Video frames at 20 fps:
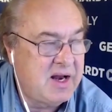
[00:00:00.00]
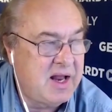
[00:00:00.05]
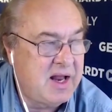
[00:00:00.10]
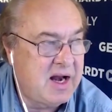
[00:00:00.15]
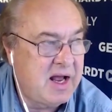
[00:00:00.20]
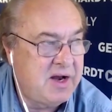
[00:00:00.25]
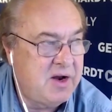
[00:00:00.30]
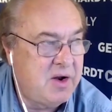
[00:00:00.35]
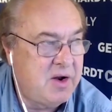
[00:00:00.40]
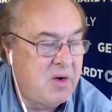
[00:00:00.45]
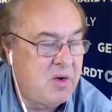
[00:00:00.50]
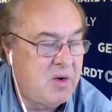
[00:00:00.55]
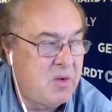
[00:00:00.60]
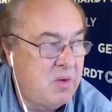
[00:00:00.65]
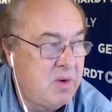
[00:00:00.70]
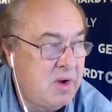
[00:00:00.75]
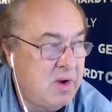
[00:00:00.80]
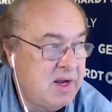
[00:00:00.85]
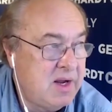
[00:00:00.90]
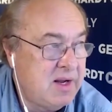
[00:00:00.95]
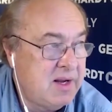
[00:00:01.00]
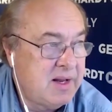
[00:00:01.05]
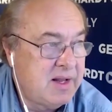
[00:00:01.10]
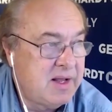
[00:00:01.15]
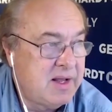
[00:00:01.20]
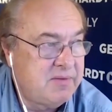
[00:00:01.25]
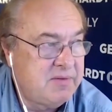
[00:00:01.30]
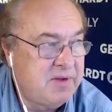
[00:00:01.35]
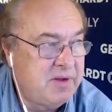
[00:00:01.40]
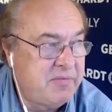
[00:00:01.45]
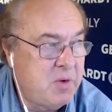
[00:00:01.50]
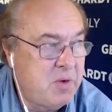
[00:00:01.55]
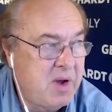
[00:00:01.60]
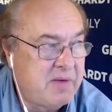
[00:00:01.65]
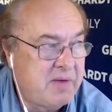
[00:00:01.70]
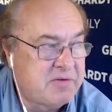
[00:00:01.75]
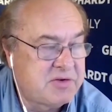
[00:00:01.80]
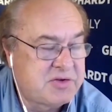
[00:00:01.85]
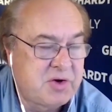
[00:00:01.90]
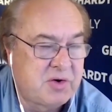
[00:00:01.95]
And I know if you
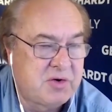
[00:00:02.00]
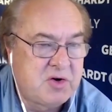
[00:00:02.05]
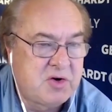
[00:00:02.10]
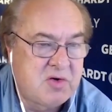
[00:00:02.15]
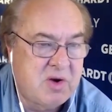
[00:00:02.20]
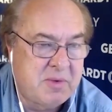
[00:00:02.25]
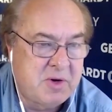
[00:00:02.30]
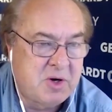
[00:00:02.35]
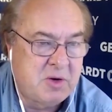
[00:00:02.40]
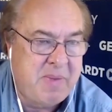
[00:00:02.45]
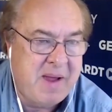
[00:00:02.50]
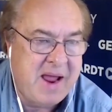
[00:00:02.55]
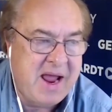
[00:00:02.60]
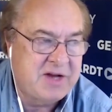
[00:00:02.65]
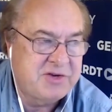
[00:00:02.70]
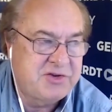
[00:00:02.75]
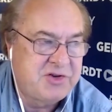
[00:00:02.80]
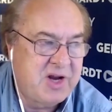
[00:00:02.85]
have a certain criminal past,